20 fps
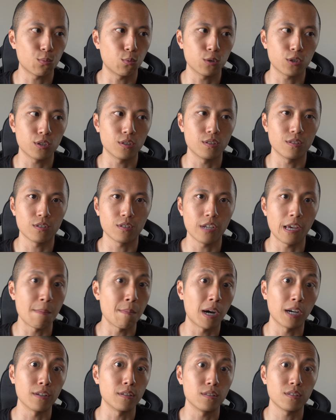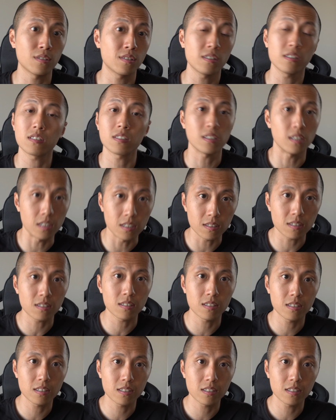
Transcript: which is in my 60s.